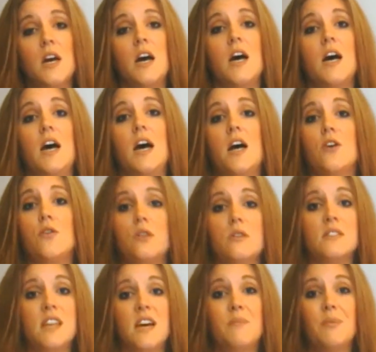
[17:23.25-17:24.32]
A good
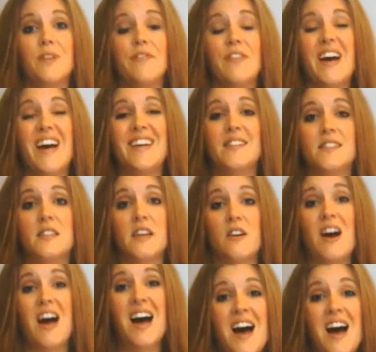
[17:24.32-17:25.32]
example of that is there